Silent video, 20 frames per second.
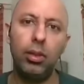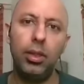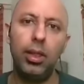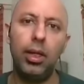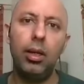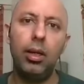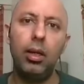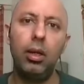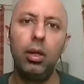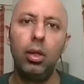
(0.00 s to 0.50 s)

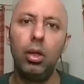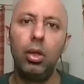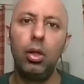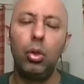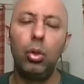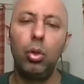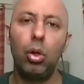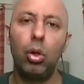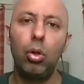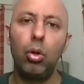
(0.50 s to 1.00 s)
then
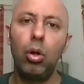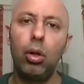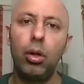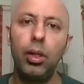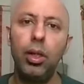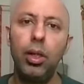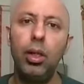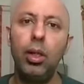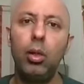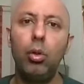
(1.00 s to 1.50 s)
you're not
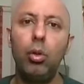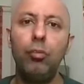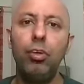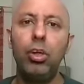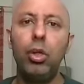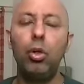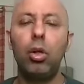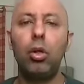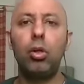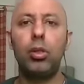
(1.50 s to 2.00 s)
really
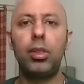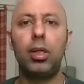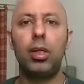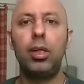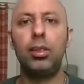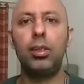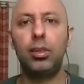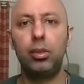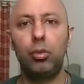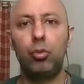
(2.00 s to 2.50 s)
giving your
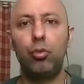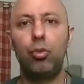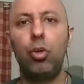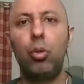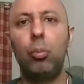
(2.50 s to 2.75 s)
chance for your